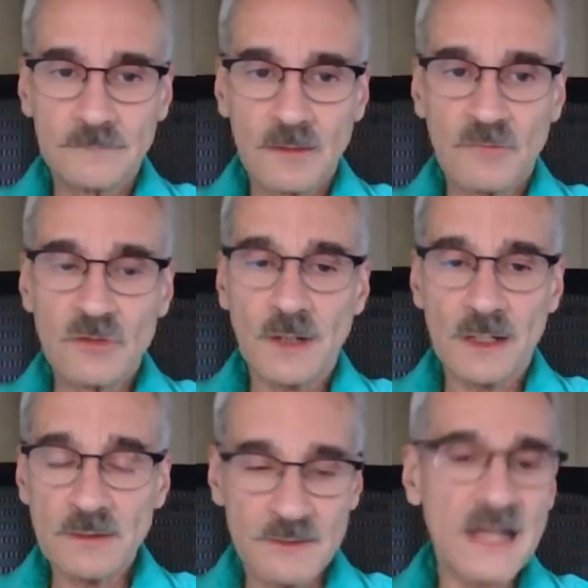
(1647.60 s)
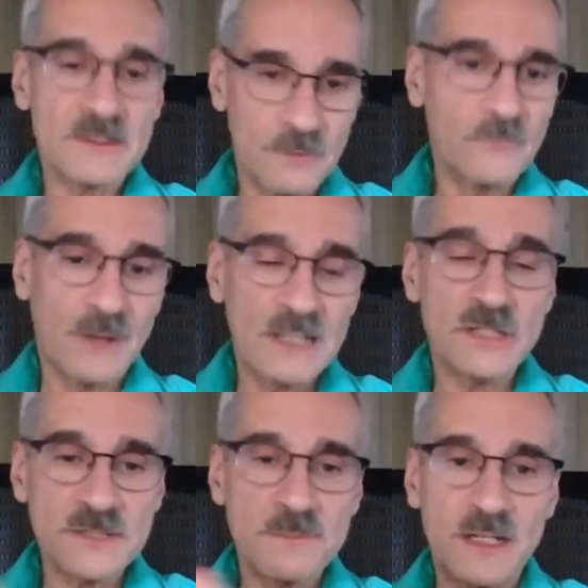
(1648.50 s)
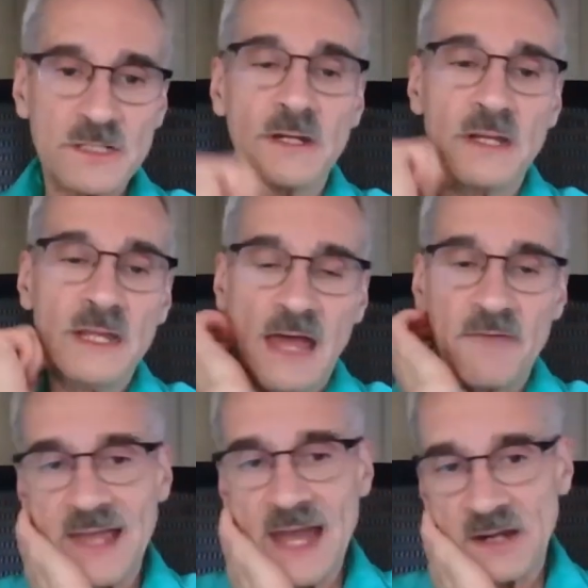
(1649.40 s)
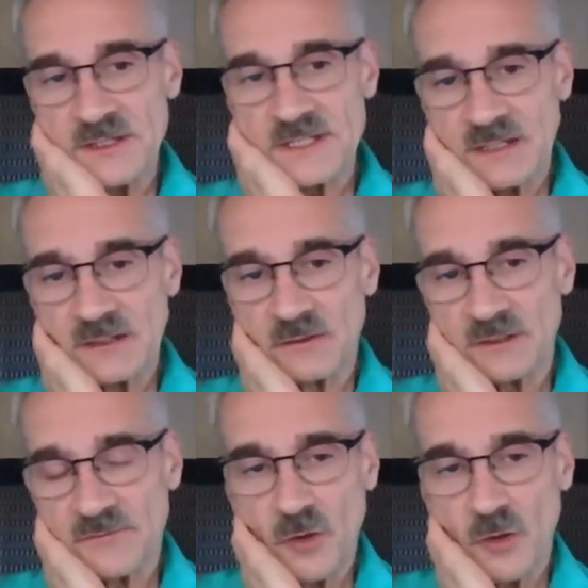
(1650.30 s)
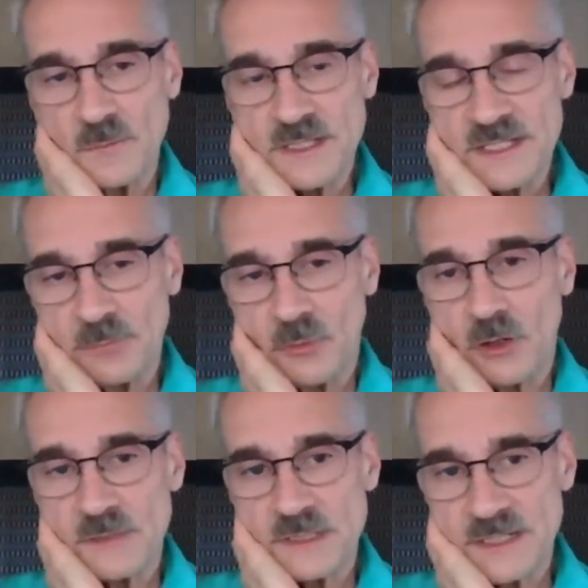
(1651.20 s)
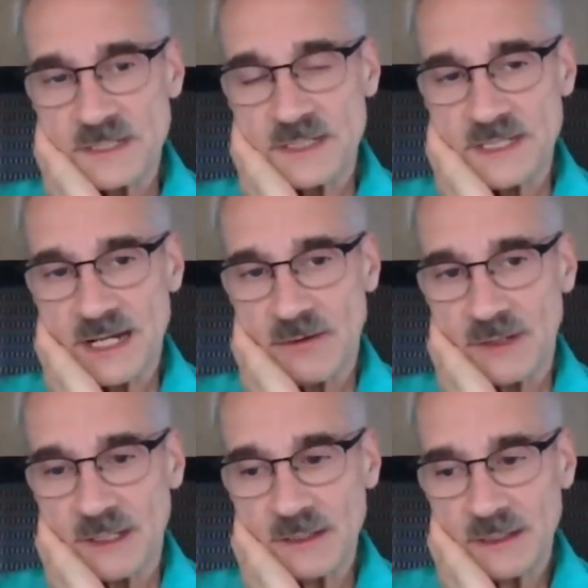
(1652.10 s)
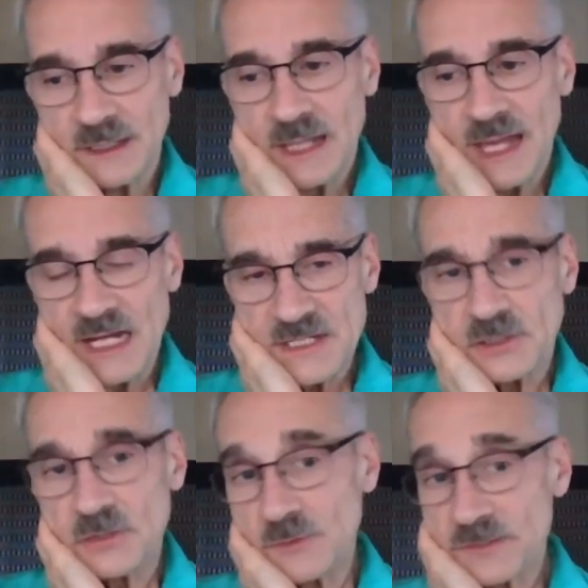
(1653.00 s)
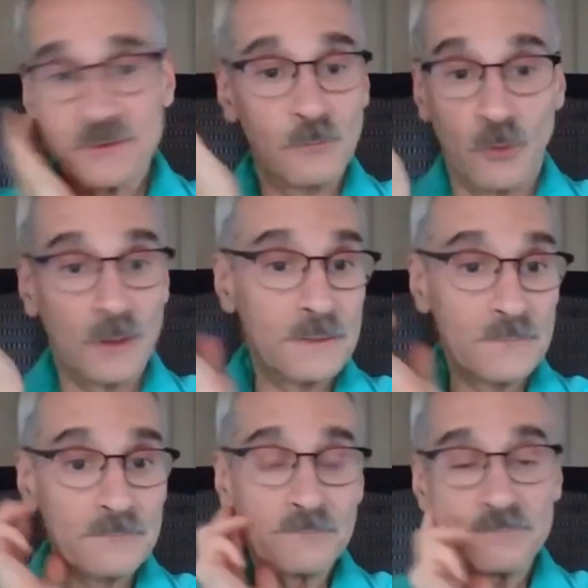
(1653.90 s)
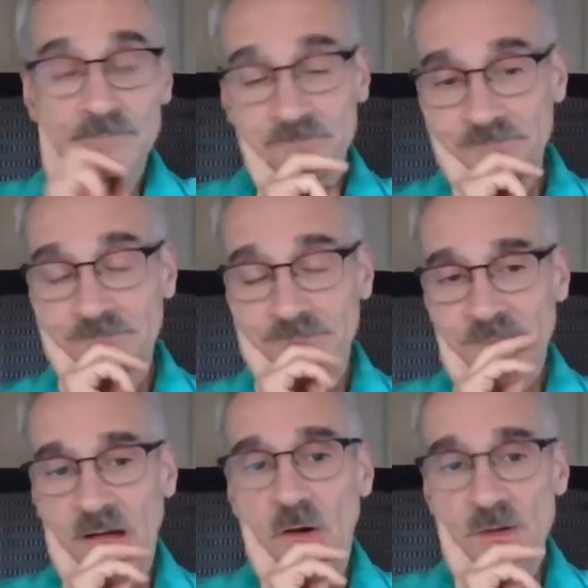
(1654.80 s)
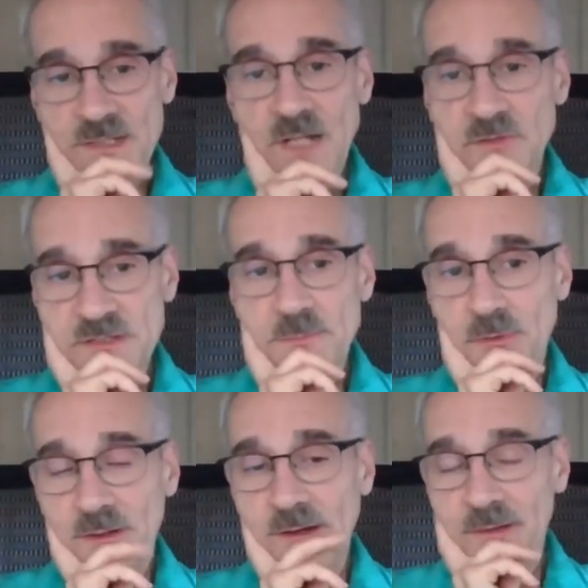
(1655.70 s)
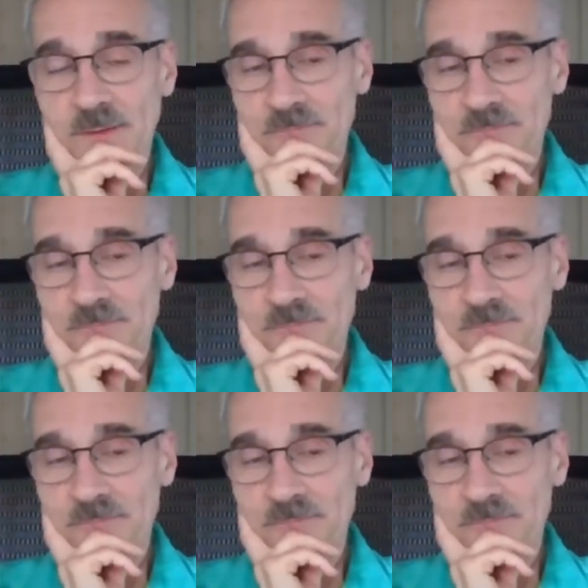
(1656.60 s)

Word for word: For trade, that's what I just mentioned. If a candle signal confirms a support or resistance area, and it's a good risk reward, a horizontal support area.